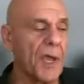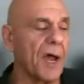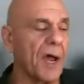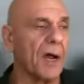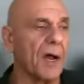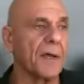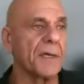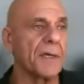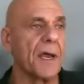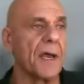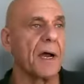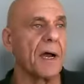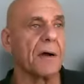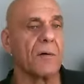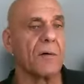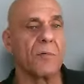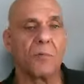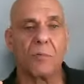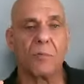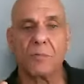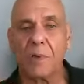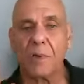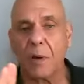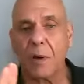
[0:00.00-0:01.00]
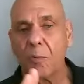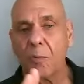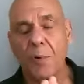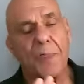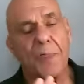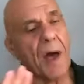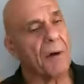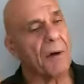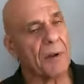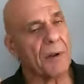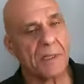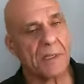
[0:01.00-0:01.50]
yeah, yeah,
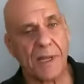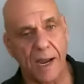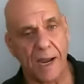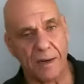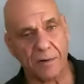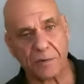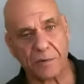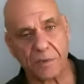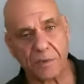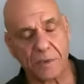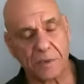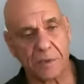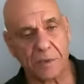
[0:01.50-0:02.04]
without a doubt.